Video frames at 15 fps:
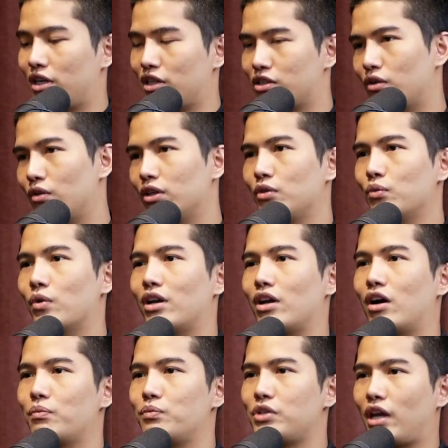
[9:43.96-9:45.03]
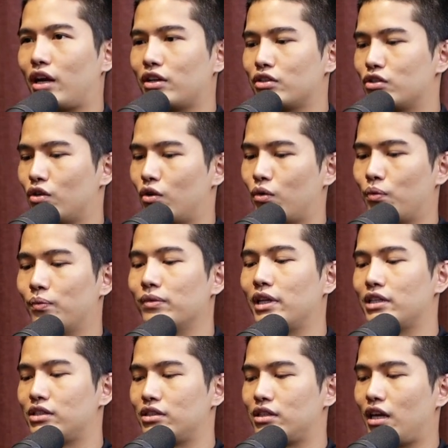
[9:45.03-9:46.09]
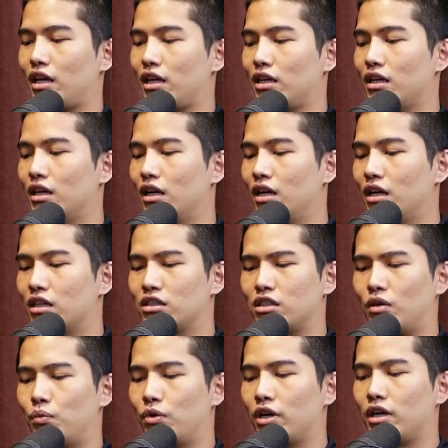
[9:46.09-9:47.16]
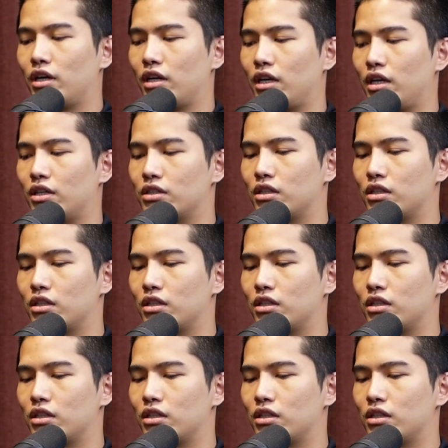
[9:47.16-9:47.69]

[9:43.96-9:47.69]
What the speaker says: only one object. So let's say someone is